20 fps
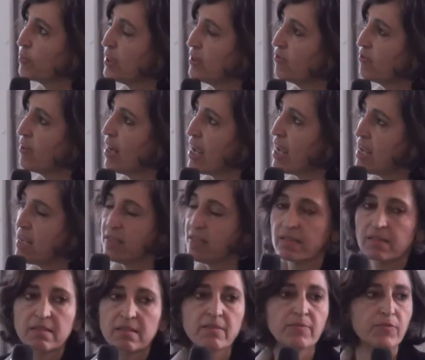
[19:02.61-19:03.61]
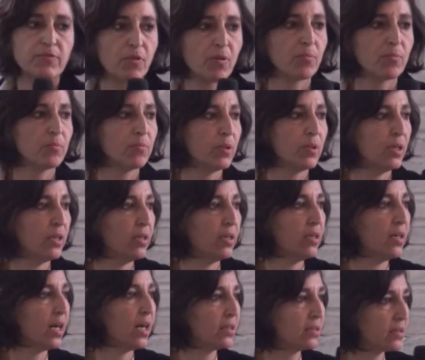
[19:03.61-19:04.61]
be raised from
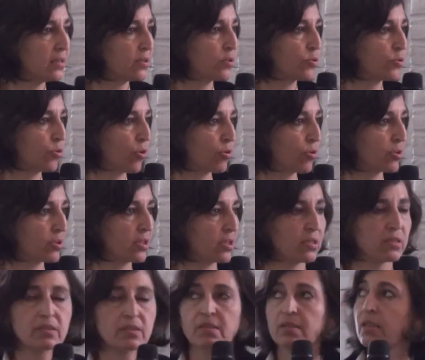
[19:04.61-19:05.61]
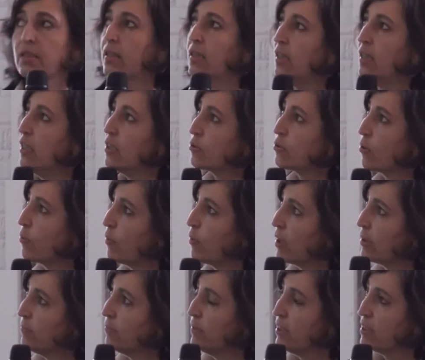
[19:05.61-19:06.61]
other sources. So
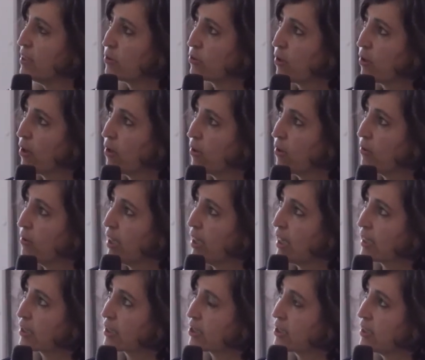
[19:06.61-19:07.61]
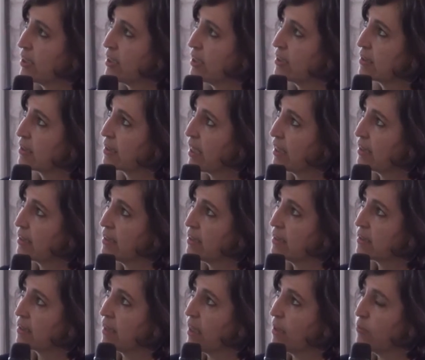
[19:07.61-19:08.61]
what we saw actually is that
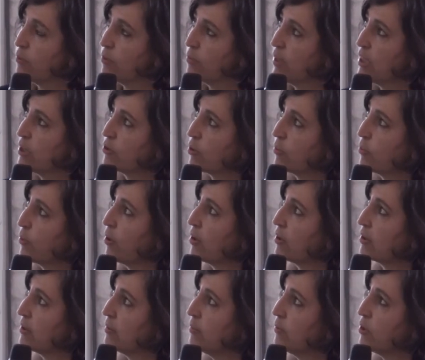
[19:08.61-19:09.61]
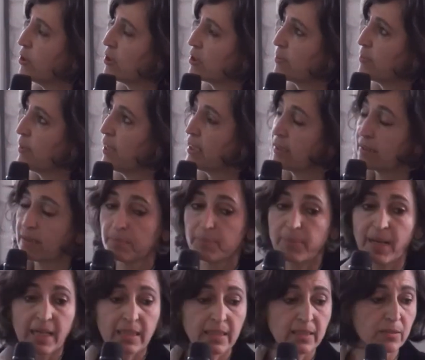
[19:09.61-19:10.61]
Istanbul Metropolitan Municipality
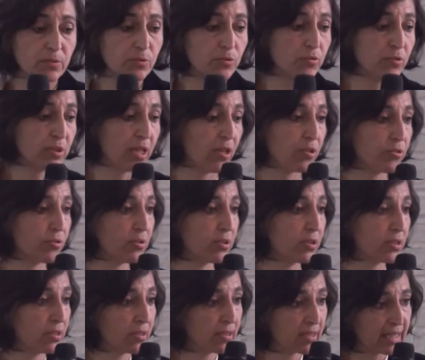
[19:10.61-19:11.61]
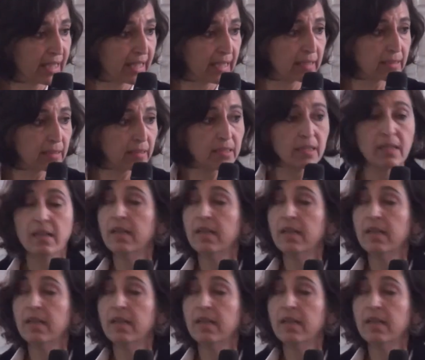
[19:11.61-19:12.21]
back in 2006